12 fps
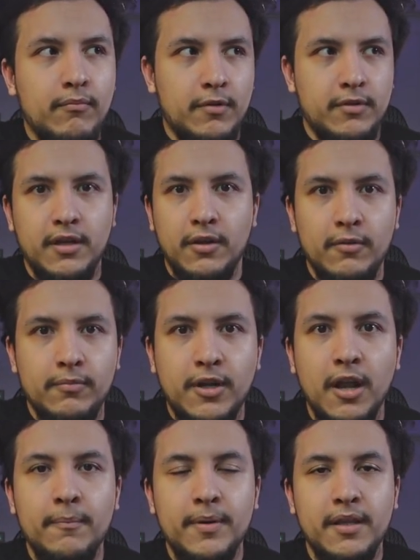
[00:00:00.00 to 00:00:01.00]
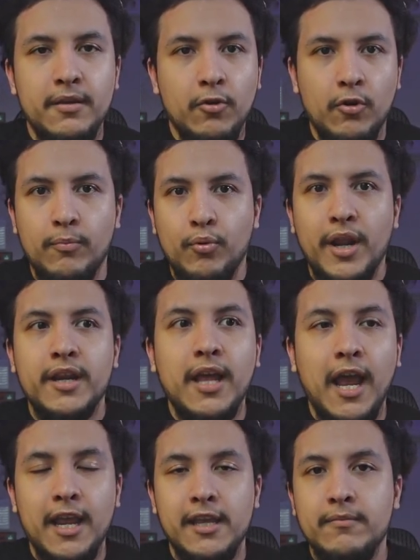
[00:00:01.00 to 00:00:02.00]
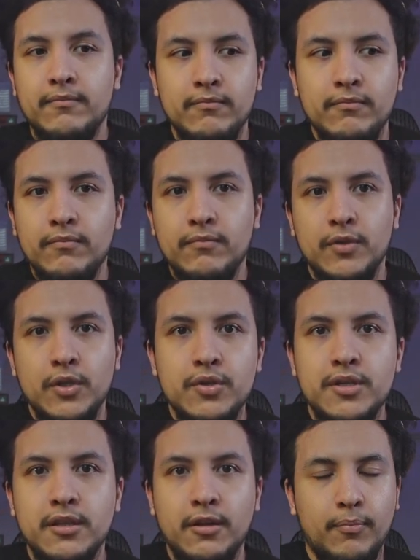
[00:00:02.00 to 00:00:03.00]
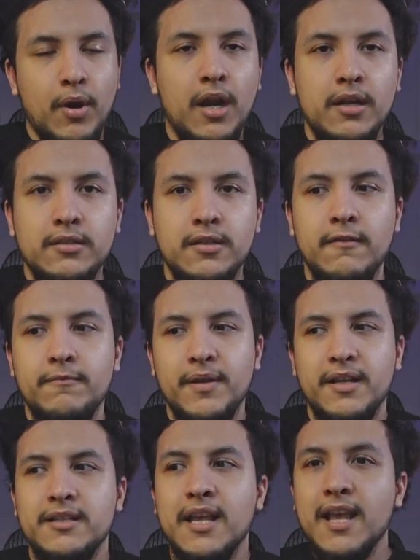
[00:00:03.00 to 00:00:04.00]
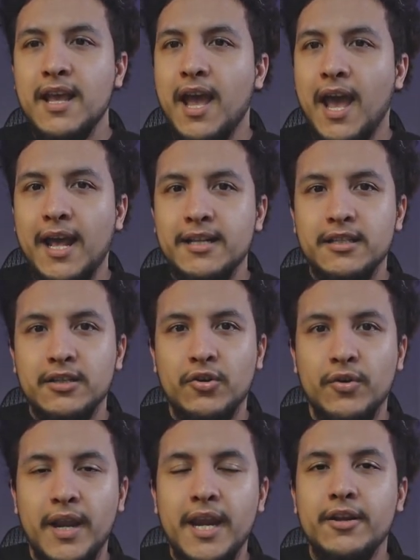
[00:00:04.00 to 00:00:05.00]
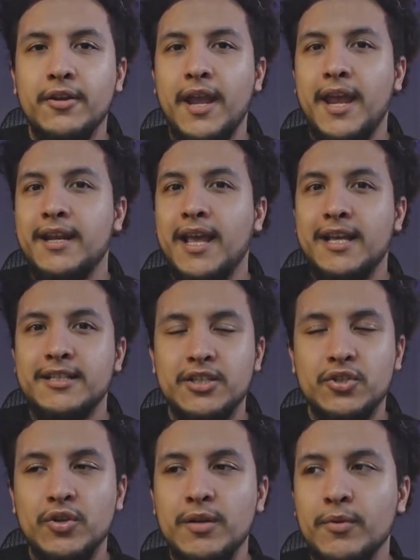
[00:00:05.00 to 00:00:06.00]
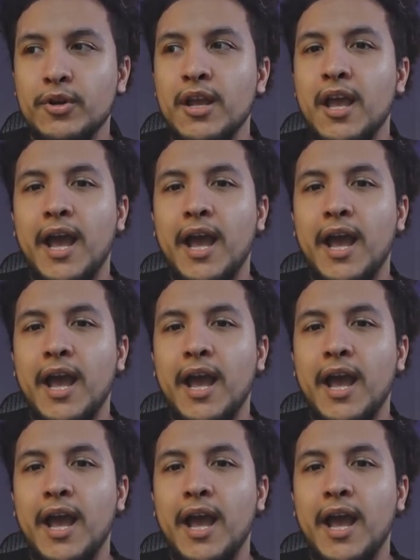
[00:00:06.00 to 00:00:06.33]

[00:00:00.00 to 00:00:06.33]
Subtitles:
you know, company or brand I am using their products of, because as a creator and as a streamer,